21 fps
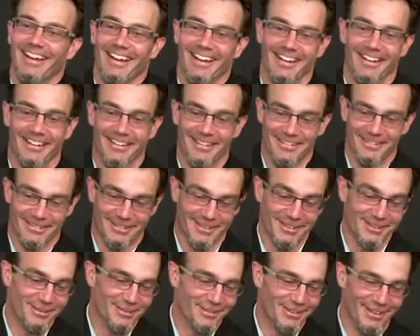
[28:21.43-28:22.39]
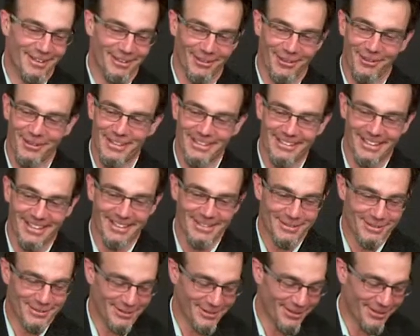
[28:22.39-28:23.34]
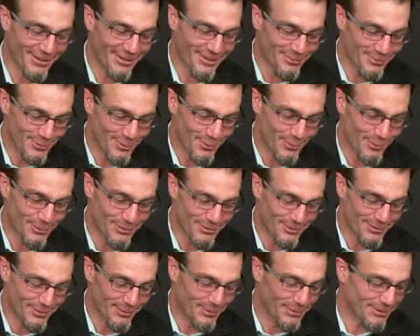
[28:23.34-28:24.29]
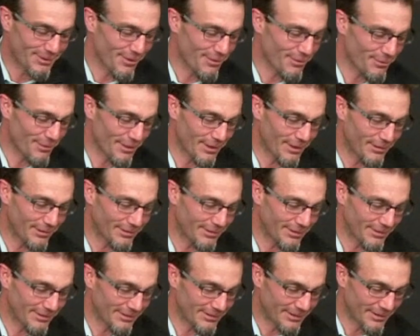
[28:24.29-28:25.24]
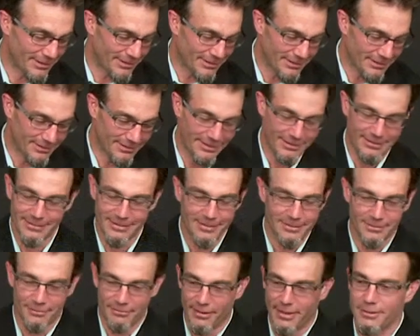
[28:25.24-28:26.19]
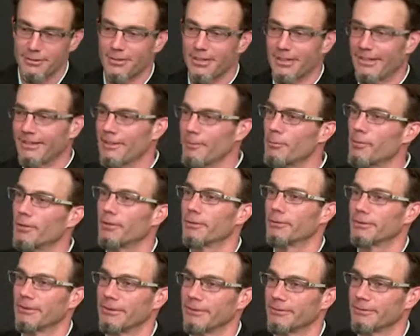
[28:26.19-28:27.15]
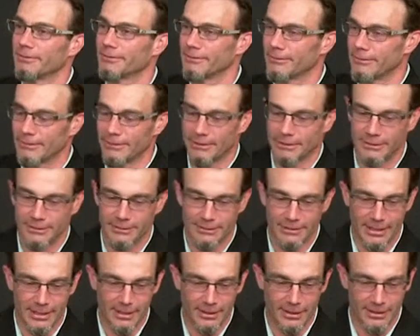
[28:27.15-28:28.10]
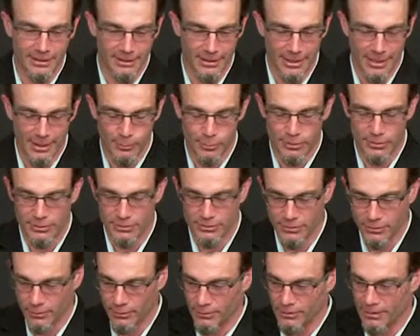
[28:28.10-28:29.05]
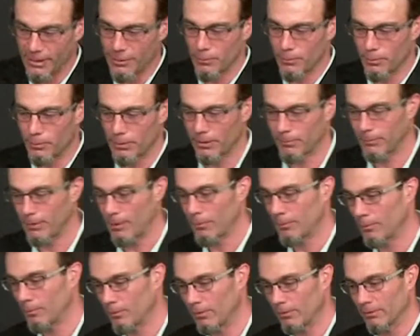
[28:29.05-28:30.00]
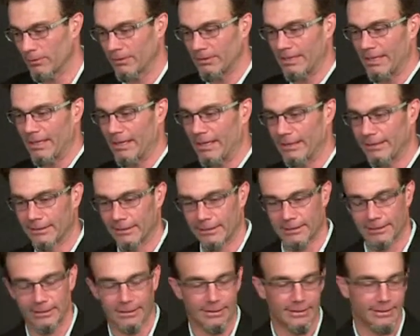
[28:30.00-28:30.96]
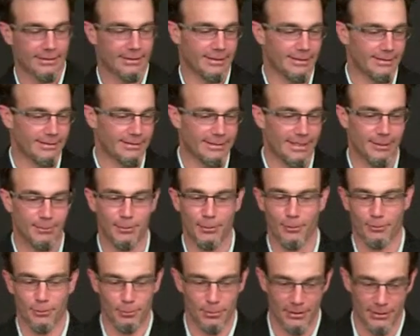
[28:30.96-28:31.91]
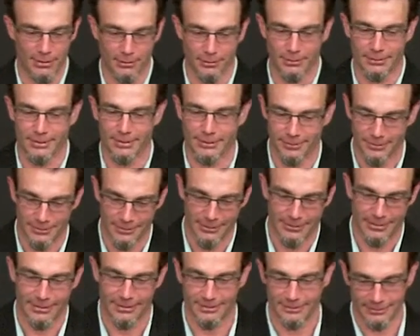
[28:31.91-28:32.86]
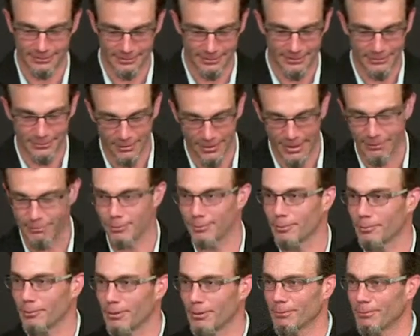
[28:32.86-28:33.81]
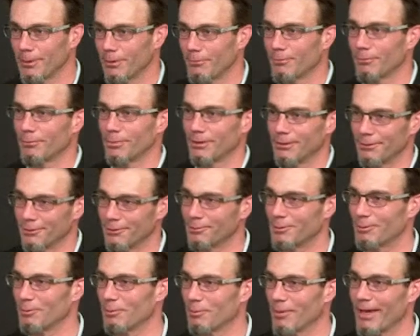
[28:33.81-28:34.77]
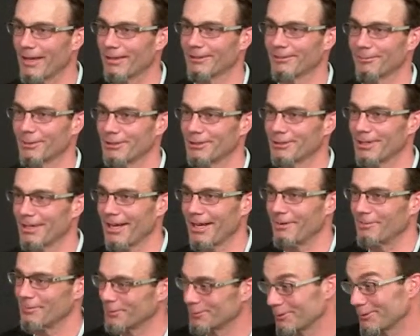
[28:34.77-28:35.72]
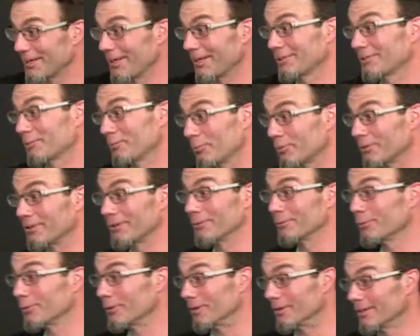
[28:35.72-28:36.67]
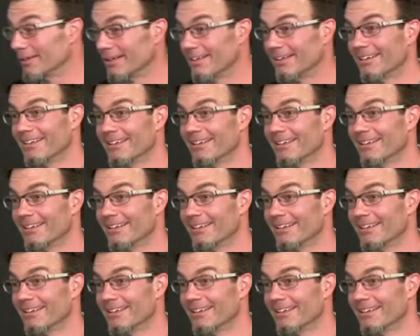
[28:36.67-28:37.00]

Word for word: Uh, these are the glory days, uh, so it's a little bit tougher now. They, they, they, Pfizer had a limo in, in, in Cambridge, so they would pick me up in the middle of the day and take me over to BU, and then, and then the driver would pick me up in BU and bring me back to my job. It's actually pretty cool.